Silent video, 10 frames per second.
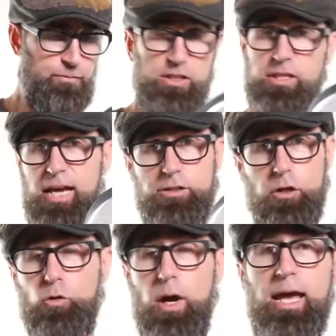These guys are
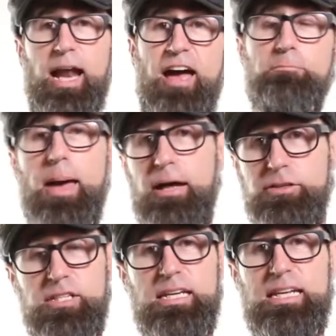great. I've
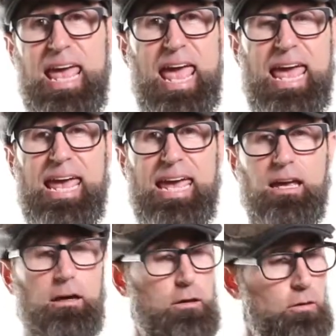mounted a